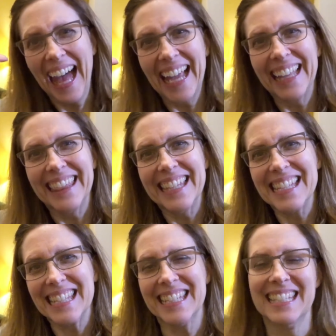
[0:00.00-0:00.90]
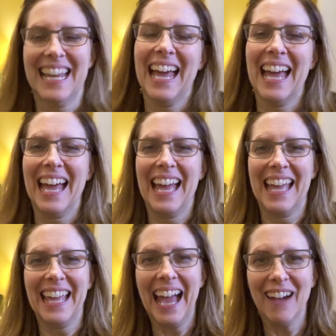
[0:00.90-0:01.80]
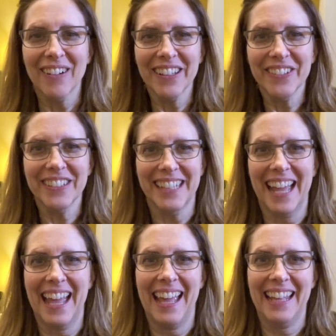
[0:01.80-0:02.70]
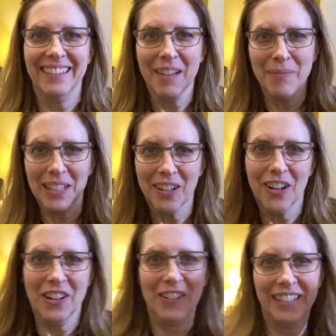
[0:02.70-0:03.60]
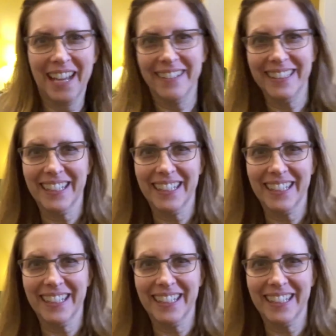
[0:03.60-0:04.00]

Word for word: Hi, this is Di. How are you today? Let me know down in the